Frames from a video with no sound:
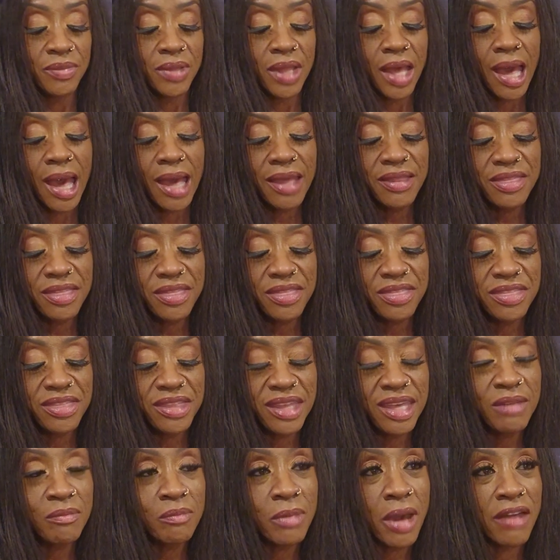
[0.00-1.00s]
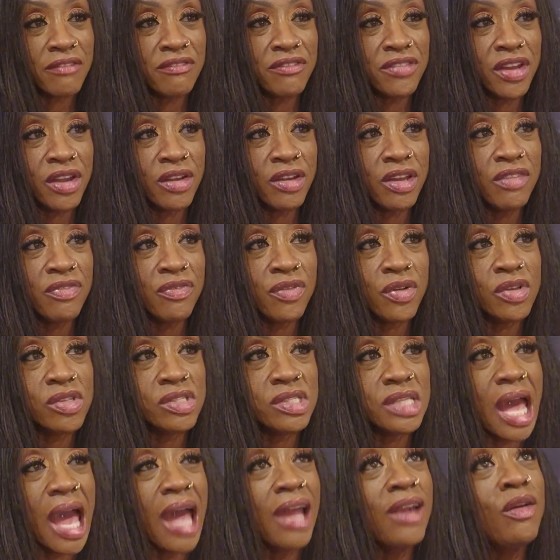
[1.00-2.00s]
I think my very
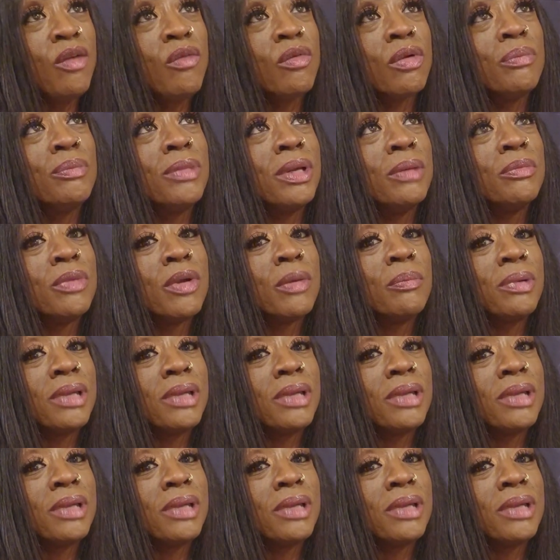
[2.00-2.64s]
first, I don't remember,